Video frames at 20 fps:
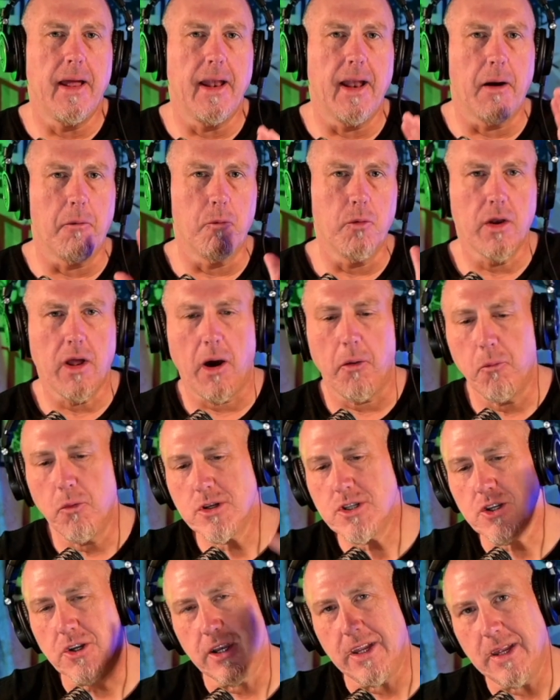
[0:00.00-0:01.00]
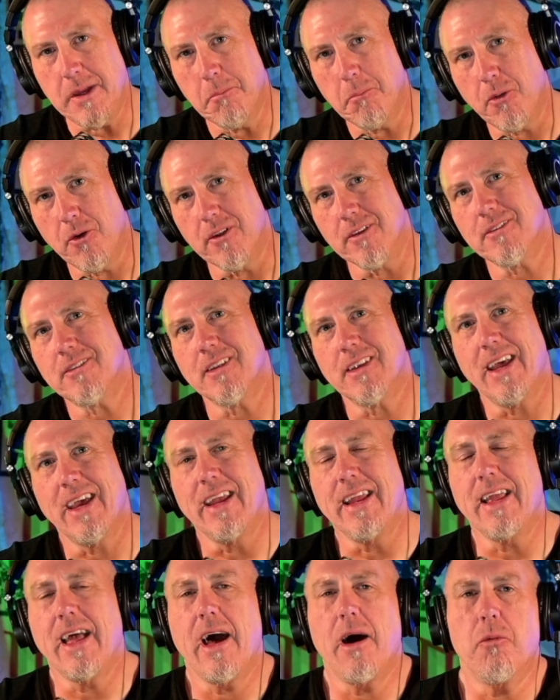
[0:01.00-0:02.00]
and I want your input
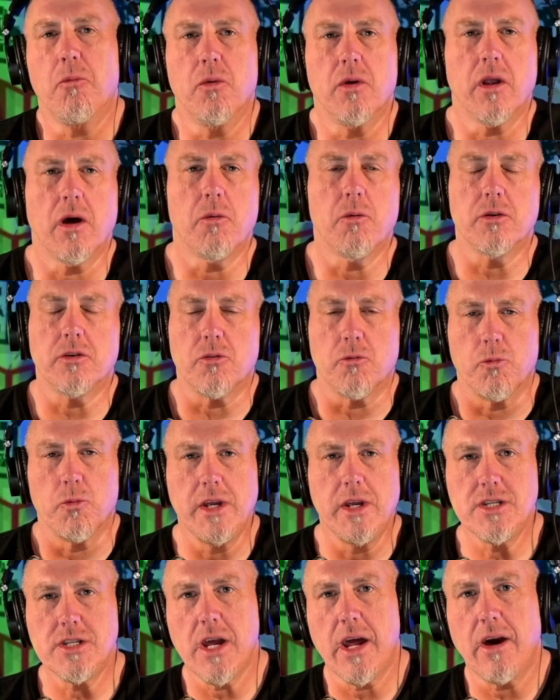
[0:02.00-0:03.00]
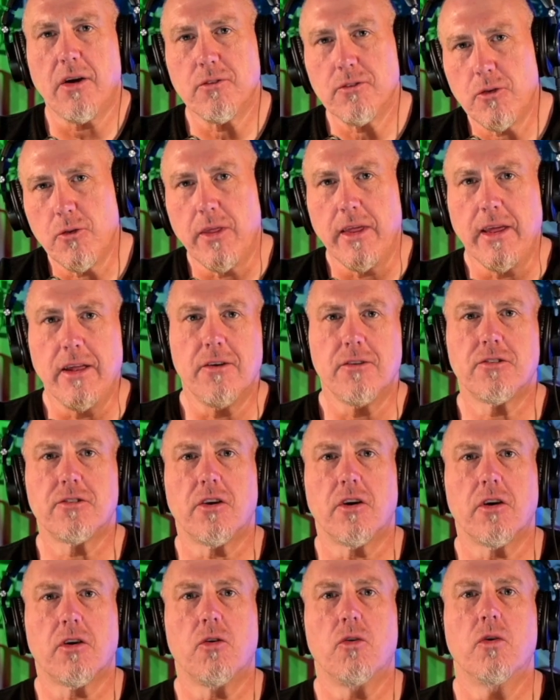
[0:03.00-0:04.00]
today. I want to reach out to the inner
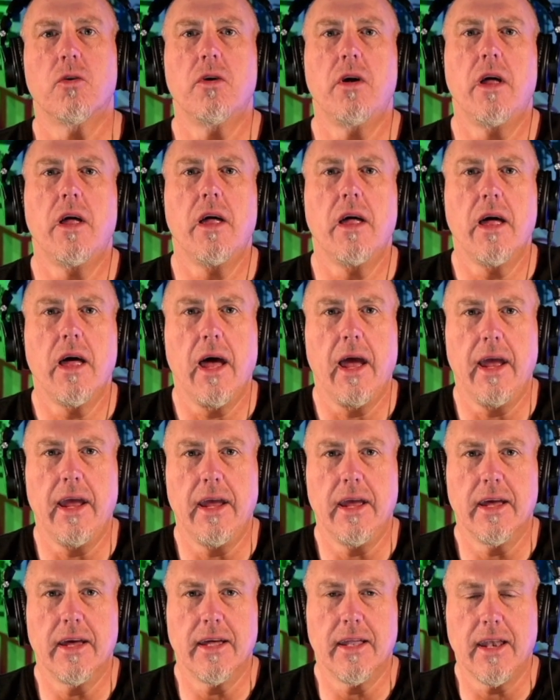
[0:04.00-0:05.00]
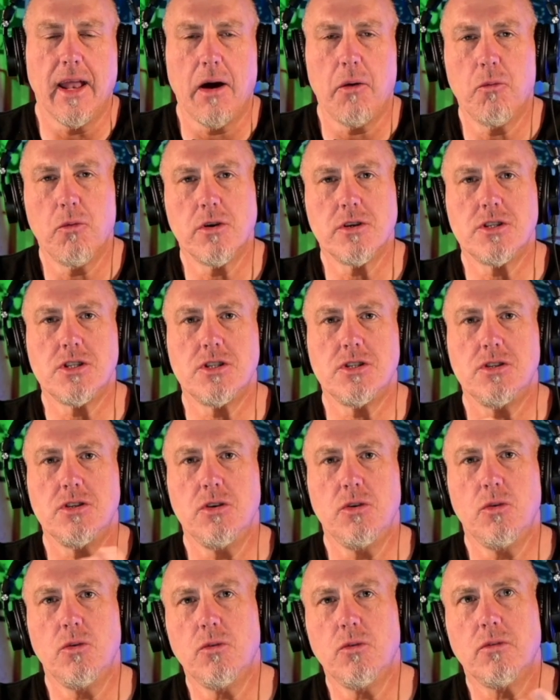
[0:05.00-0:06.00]
circle, and I want
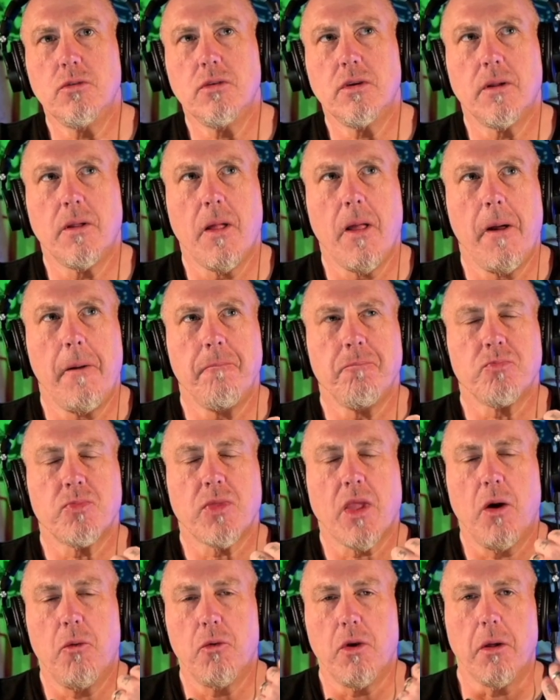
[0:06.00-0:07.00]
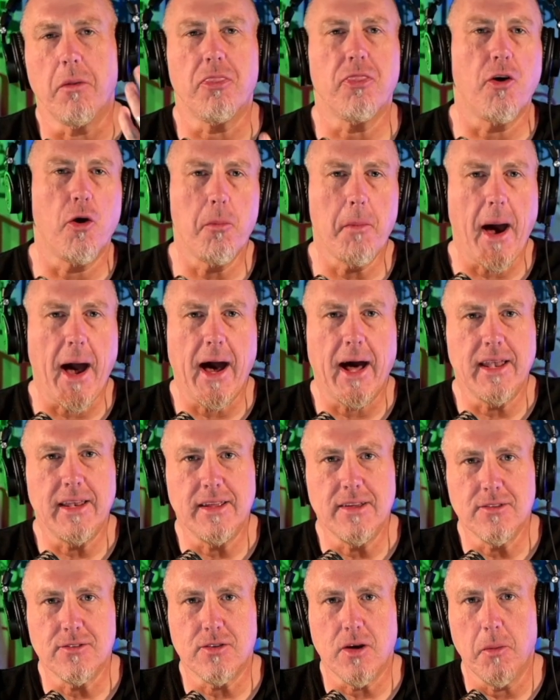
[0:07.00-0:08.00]
to throw my
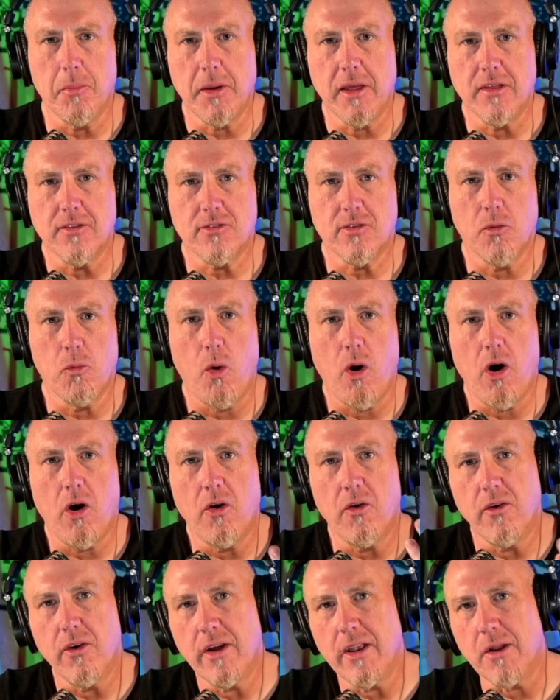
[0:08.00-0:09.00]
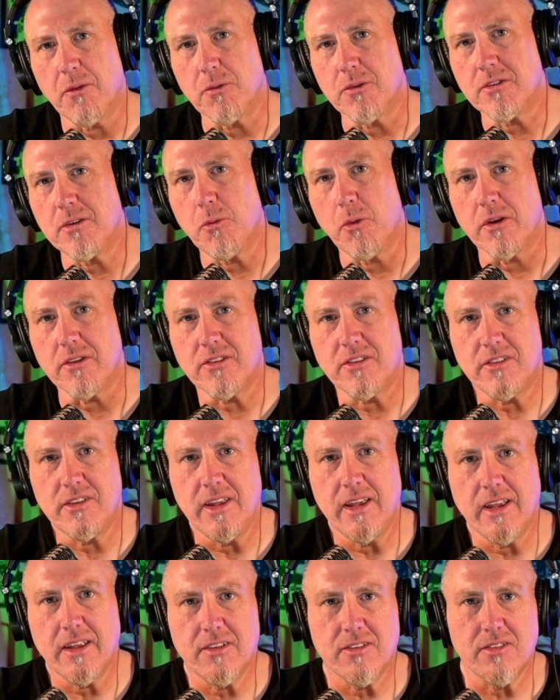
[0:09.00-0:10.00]
ideas up against the wall, and I want to see what
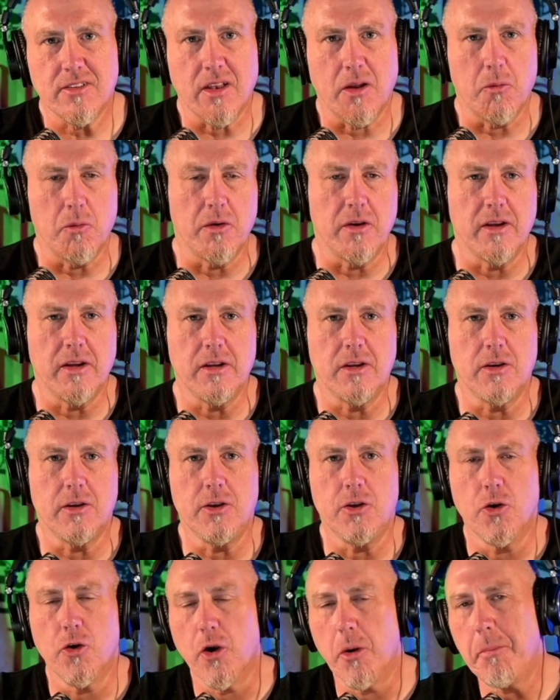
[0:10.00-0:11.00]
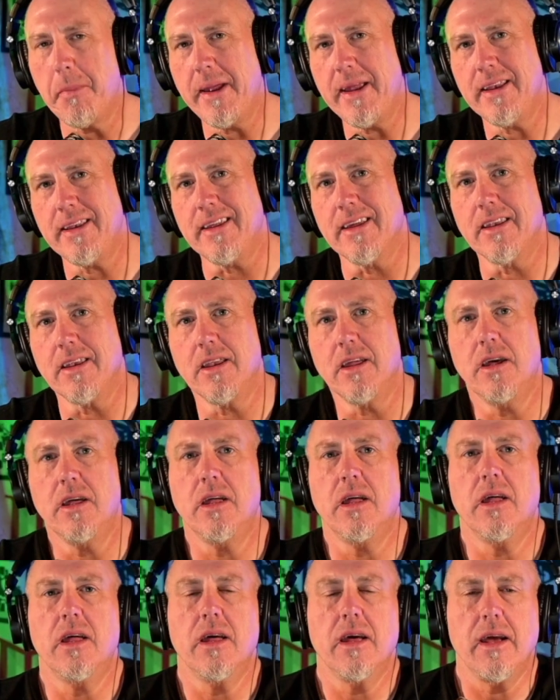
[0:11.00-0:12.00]
sticks, and I want your opinion
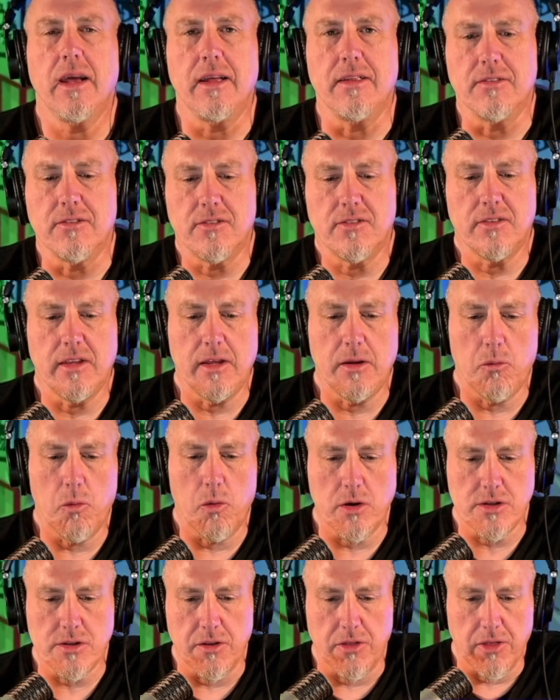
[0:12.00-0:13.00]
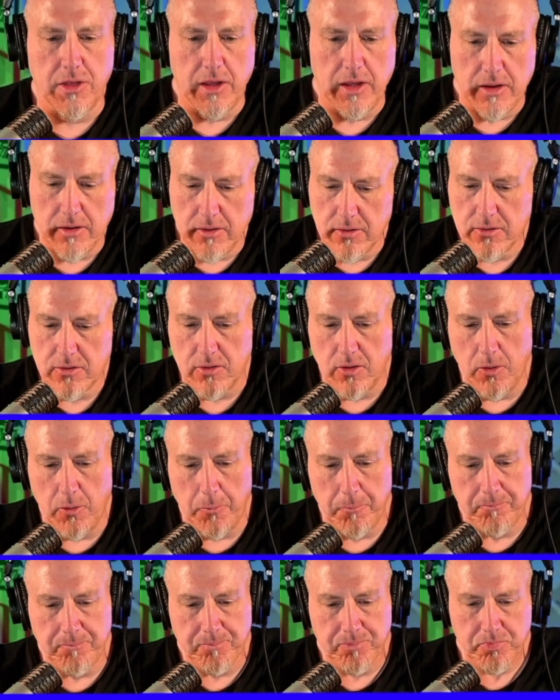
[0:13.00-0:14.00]
and see what you think.
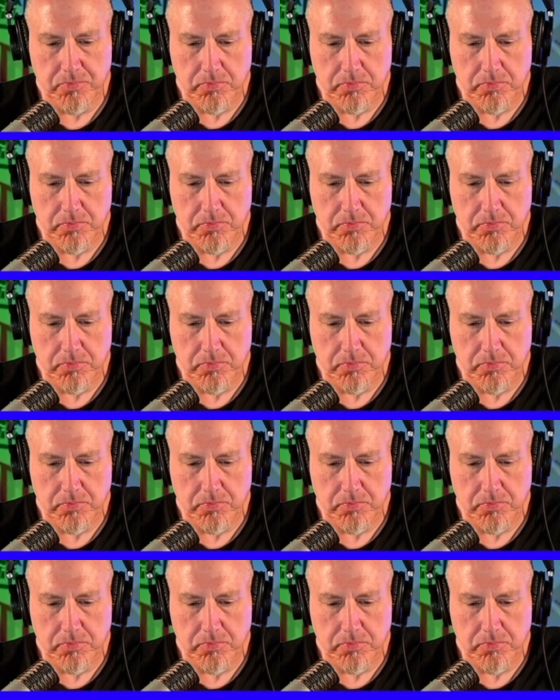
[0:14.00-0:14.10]
So